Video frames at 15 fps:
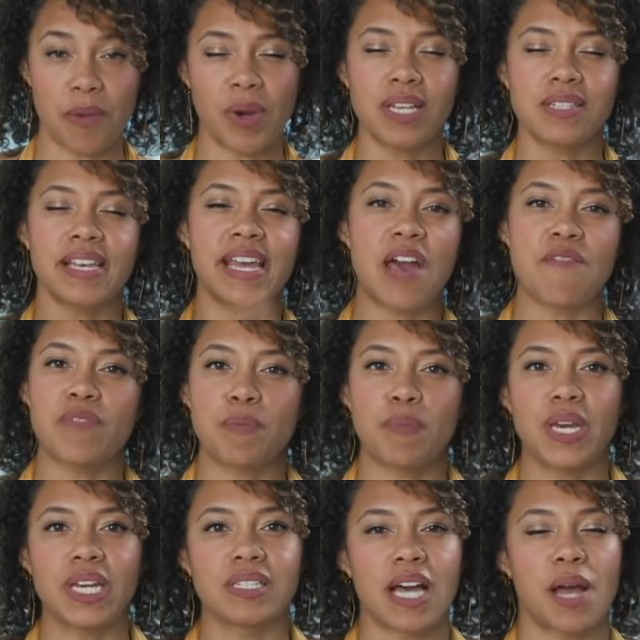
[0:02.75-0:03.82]
And when I say
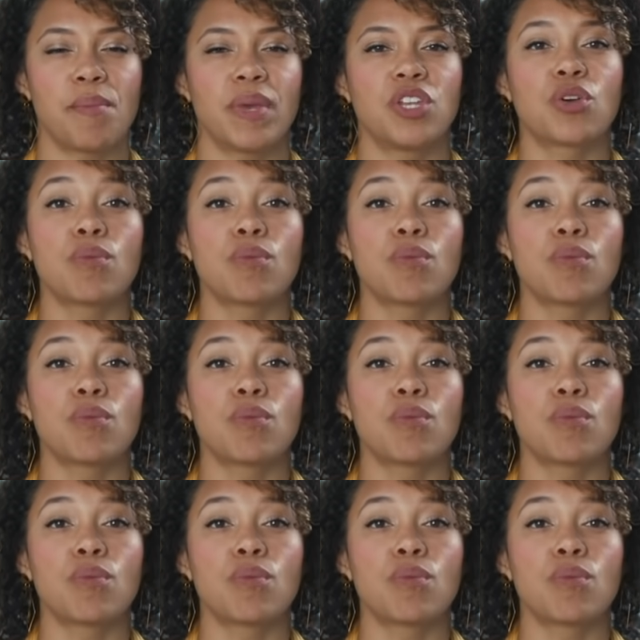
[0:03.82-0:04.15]
MVPs, I mean